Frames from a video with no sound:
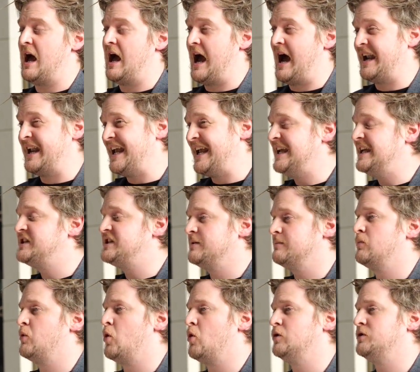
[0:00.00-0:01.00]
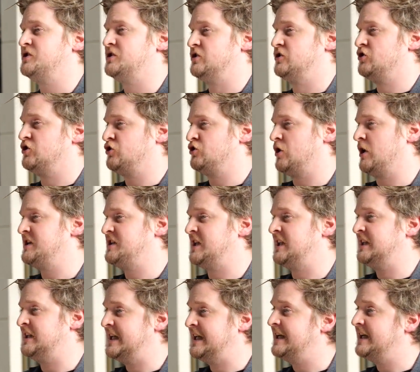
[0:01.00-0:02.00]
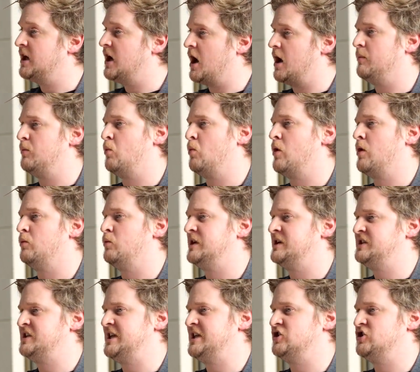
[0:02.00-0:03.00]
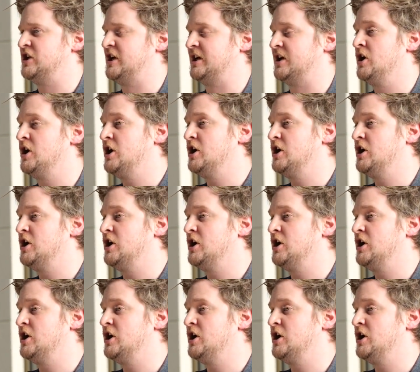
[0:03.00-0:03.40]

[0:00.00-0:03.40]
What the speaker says: And it is important to try to link up what we're teaching